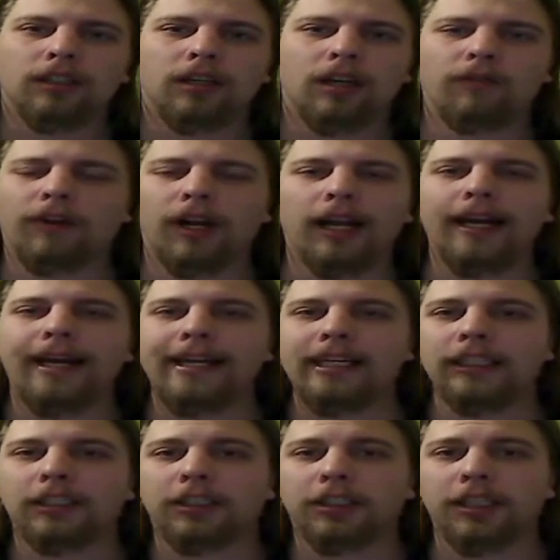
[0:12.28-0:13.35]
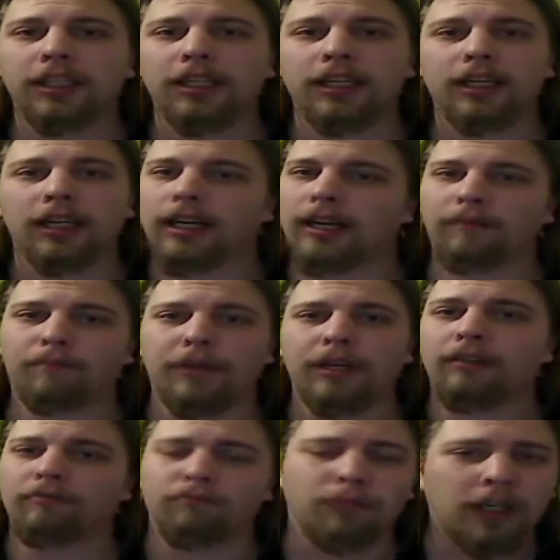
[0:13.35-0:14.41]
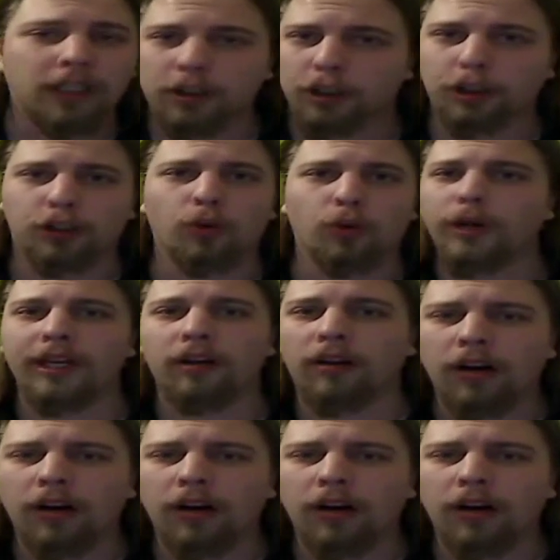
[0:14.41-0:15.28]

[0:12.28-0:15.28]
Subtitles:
kind of lazy, have been much going